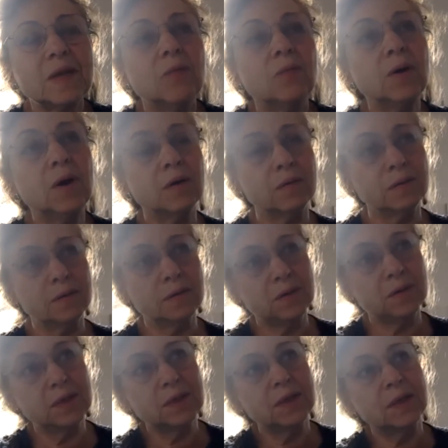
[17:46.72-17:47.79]
Well,
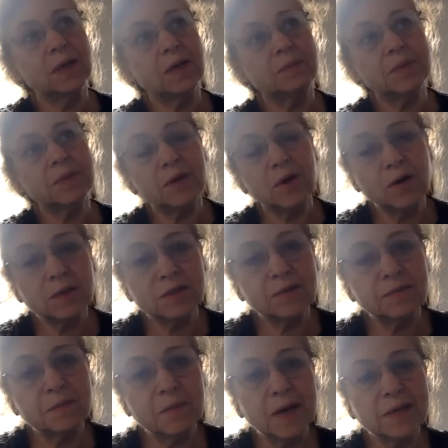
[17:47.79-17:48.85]
because of
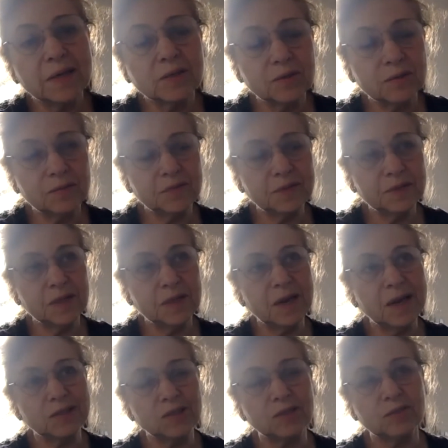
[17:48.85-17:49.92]
my sort of
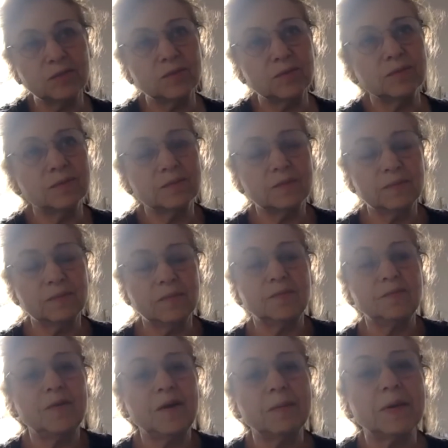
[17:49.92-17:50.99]
international
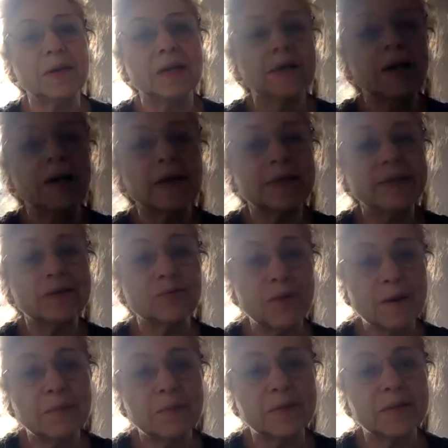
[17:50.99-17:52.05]
family, I had a
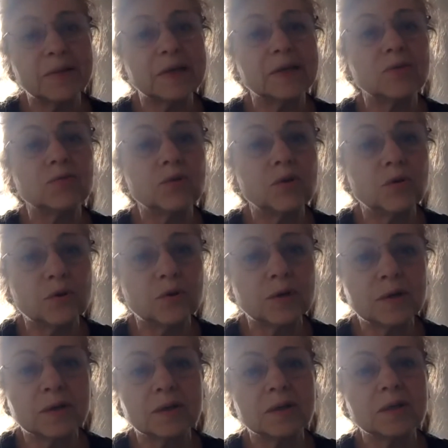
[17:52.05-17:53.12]
grandmother in New York,
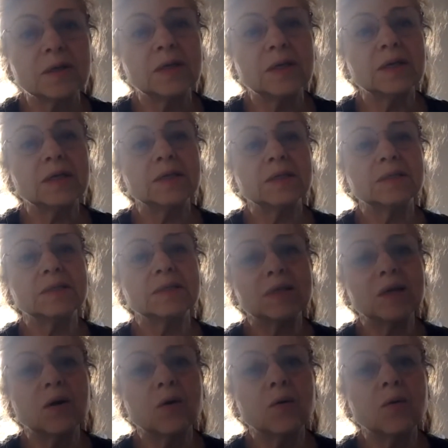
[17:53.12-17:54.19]

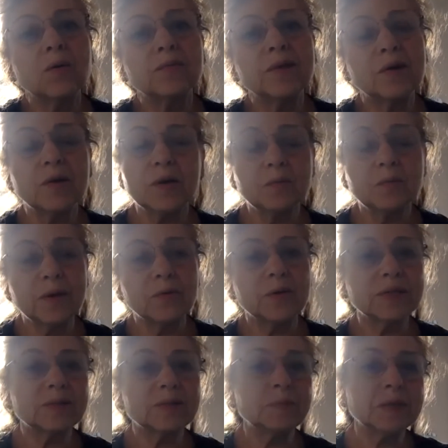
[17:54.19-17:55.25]
so the only way we
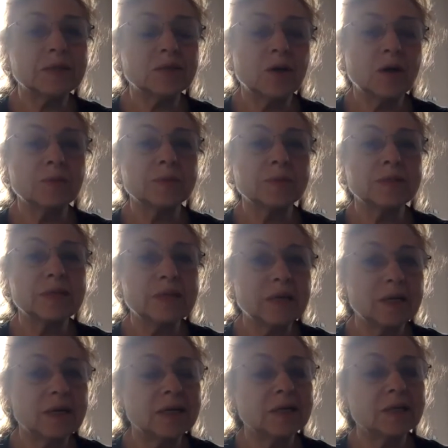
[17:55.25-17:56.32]
could speak to her was
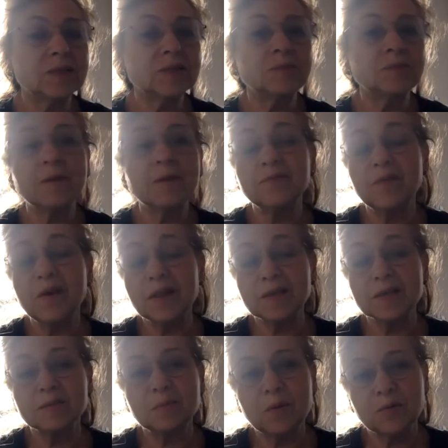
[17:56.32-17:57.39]
English. My father
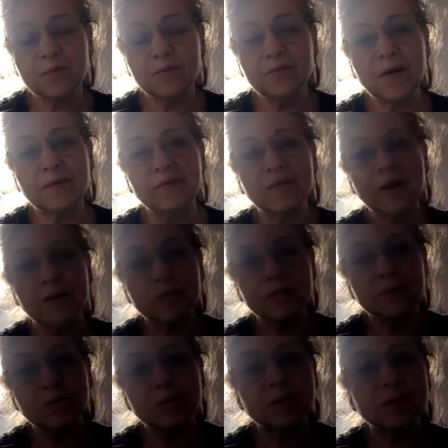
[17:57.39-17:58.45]
spoke five
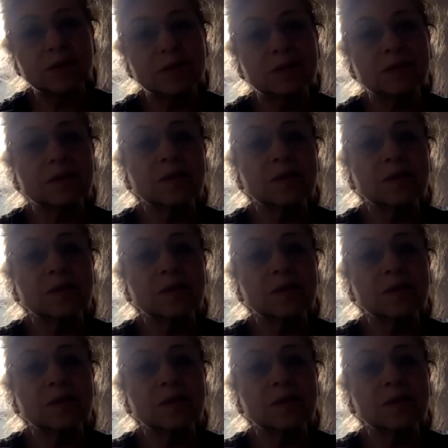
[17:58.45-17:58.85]
languages.